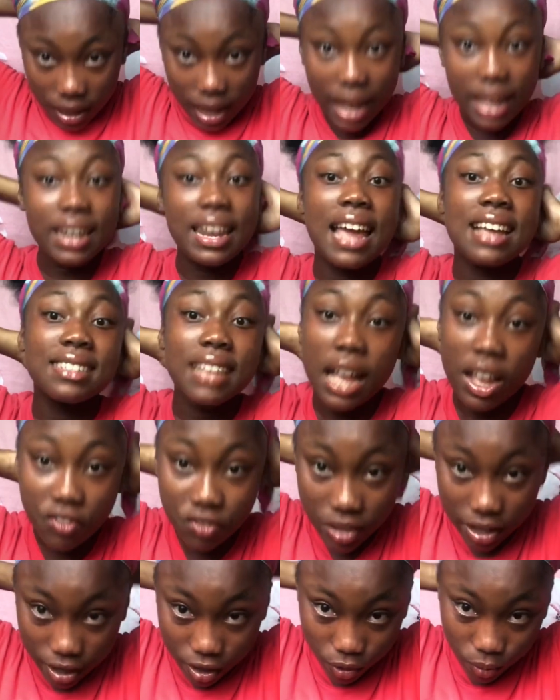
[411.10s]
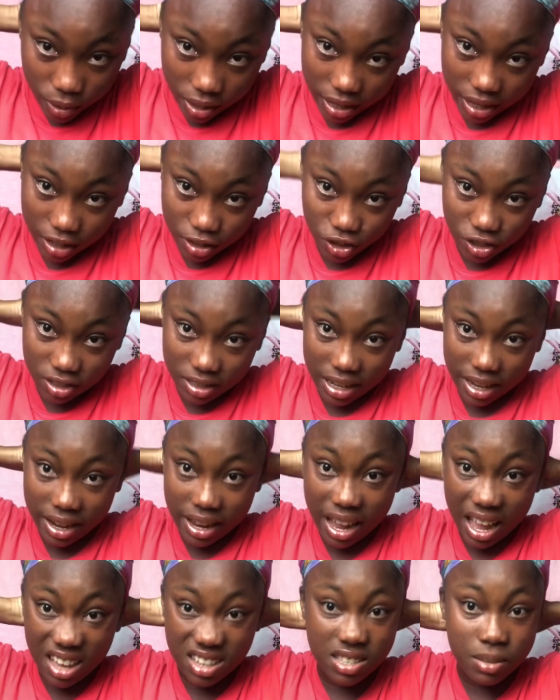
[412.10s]
That is after you do your edges.
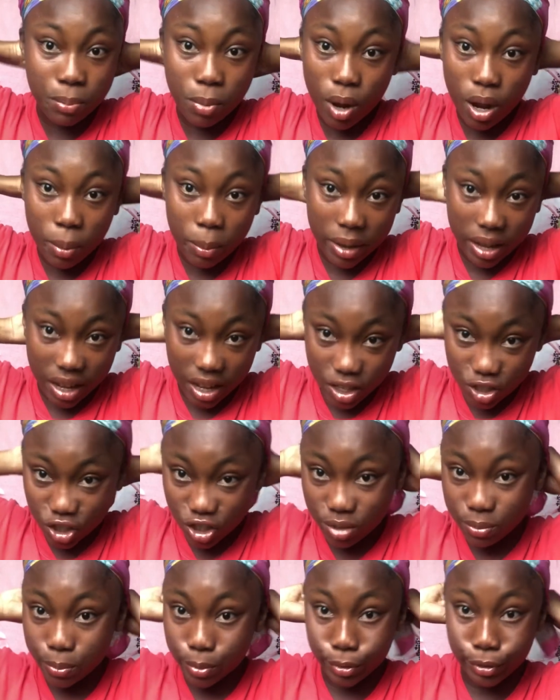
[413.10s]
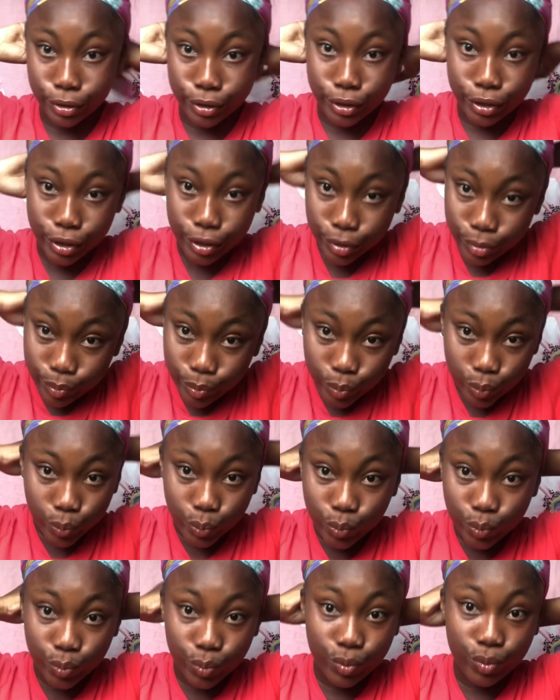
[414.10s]
I spoil my edges, but
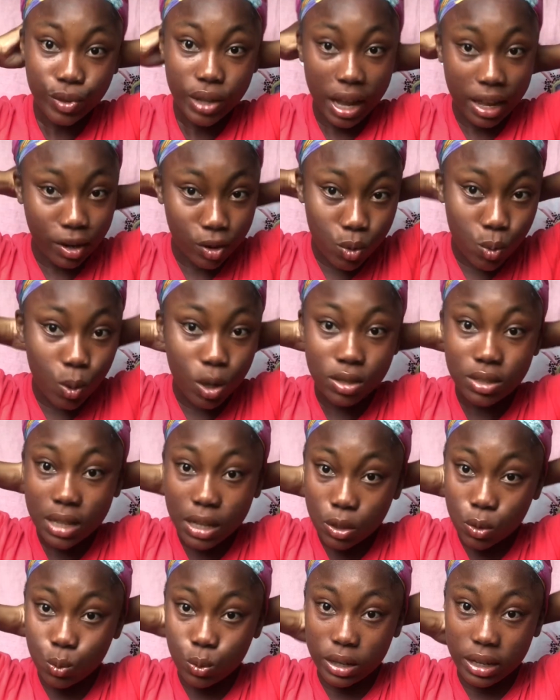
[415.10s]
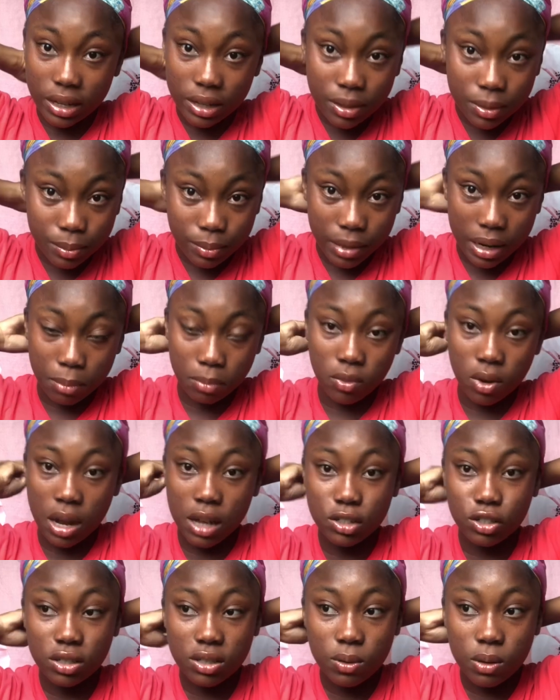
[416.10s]
I don't want to do that, but I
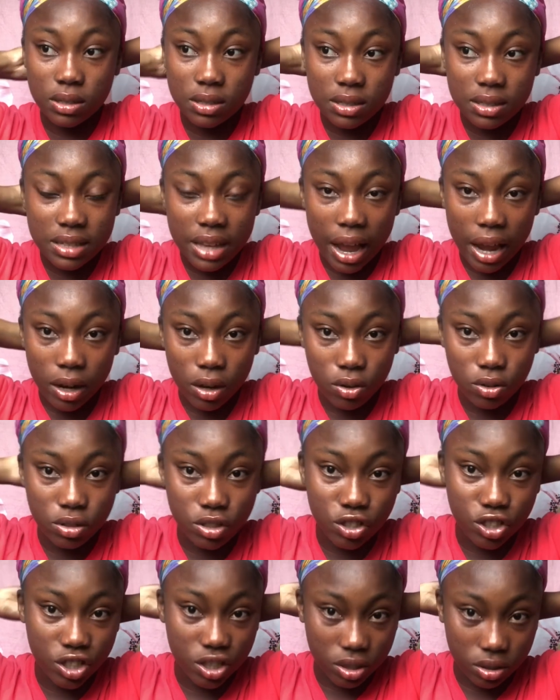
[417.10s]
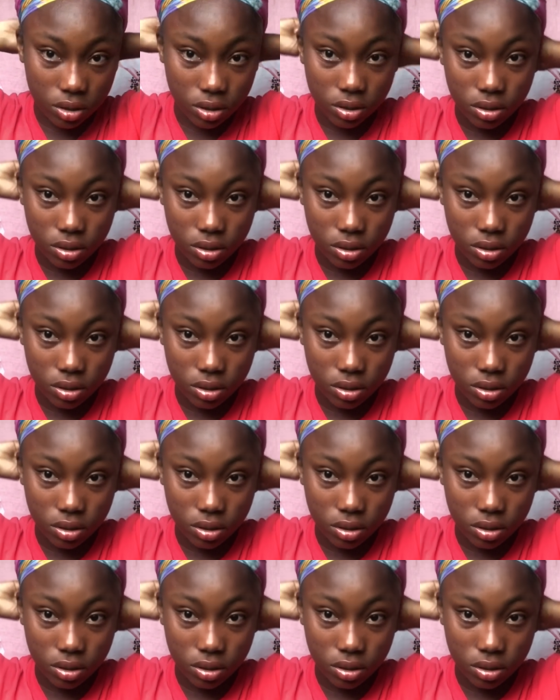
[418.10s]
just want to tie down the gel.